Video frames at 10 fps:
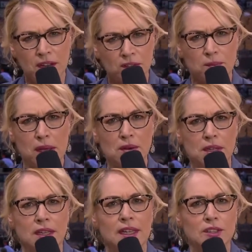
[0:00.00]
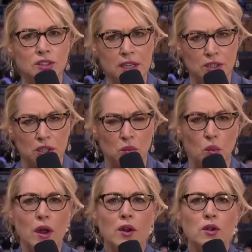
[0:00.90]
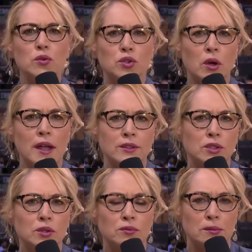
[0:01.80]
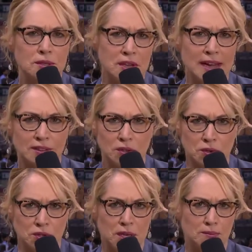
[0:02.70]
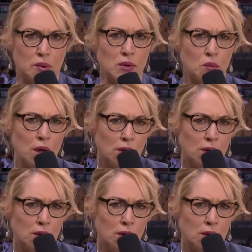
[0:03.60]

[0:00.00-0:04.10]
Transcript: Then it's about intention. What are you trying to do from a tactical standpoint?